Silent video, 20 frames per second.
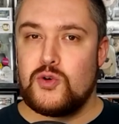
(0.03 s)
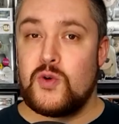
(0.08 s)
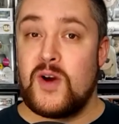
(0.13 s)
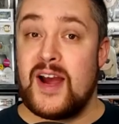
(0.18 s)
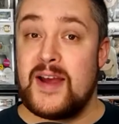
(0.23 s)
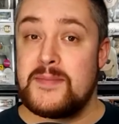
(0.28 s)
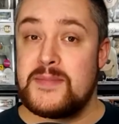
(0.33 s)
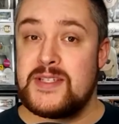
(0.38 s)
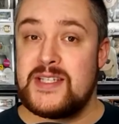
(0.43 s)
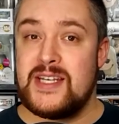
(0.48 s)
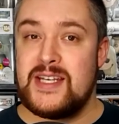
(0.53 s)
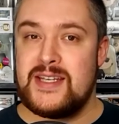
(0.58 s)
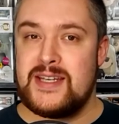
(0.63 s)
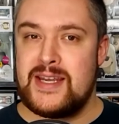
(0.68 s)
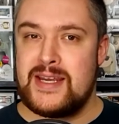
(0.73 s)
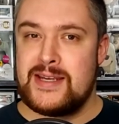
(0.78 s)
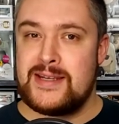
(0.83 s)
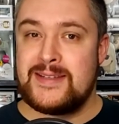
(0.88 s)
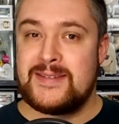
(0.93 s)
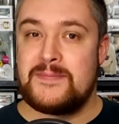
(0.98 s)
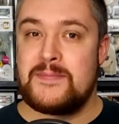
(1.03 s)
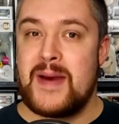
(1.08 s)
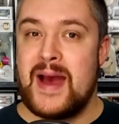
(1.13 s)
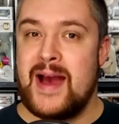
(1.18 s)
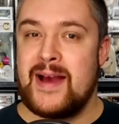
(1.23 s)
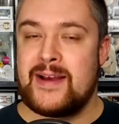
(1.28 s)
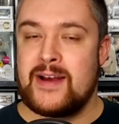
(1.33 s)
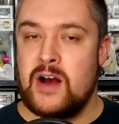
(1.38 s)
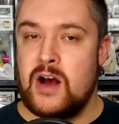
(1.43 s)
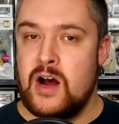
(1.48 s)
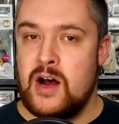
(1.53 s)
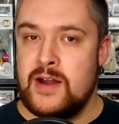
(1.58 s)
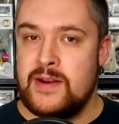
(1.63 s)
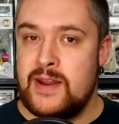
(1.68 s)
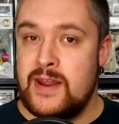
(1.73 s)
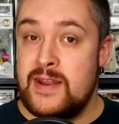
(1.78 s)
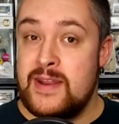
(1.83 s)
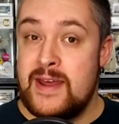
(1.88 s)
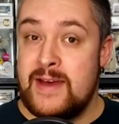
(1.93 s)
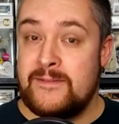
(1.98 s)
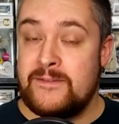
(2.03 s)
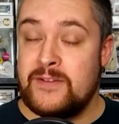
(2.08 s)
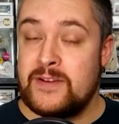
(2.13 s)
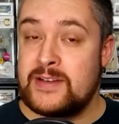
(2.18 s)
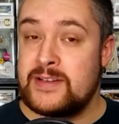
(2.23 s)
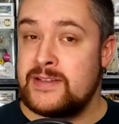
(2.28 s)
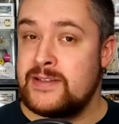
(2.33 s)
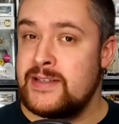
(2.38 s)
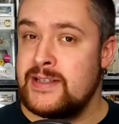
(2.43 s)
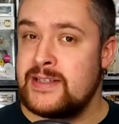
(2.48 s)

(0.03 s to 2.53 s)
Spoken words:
Crime Scene is back on Netflix,